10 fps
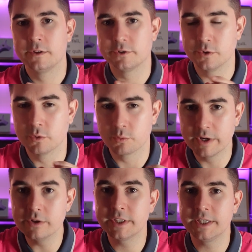So the
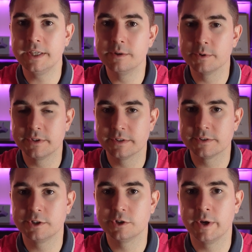real key with this
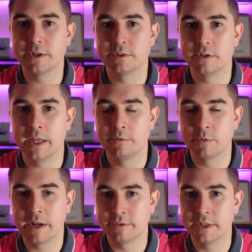situation, and
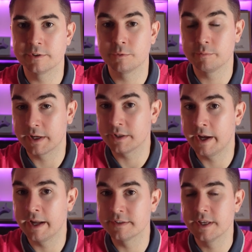when I've done this with my
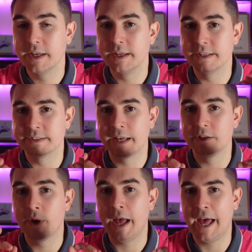clients, is that
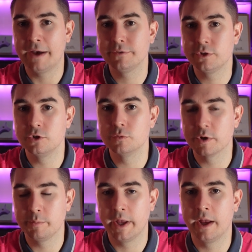you have to
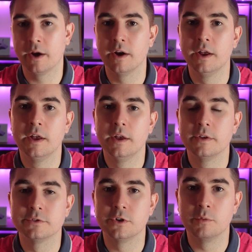prepare.
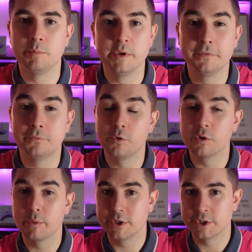So
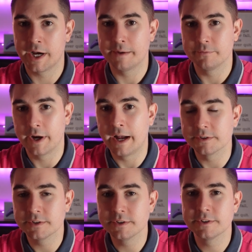before we shop for
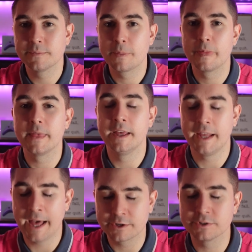houses, it
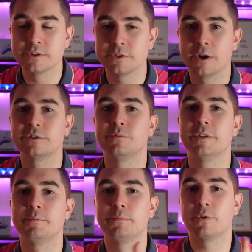actually starts
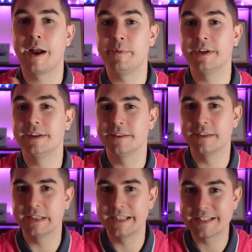with prepping
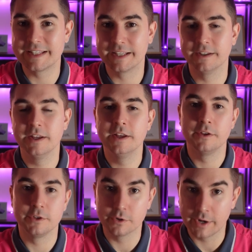the listing,
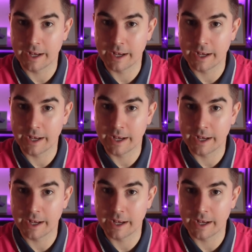your